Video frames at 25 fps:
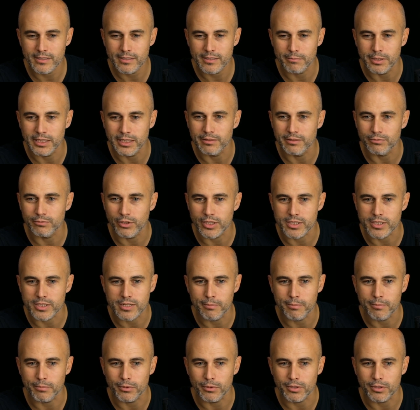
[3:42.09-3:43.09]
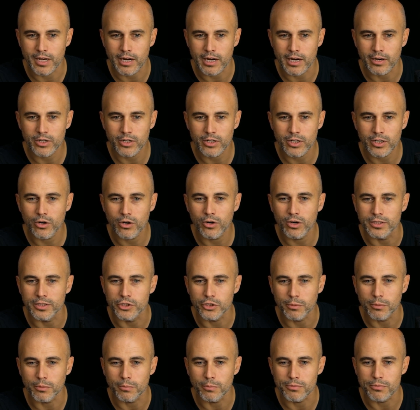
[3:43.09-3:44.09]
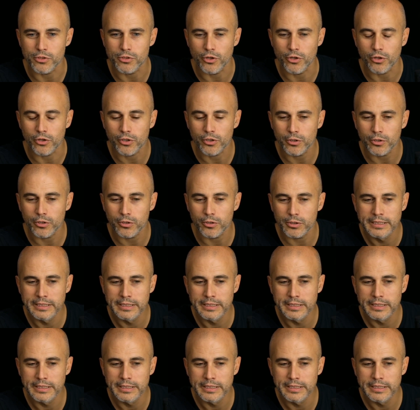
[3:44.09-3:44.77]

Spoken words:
being, for example, Caracol and Shop Circle.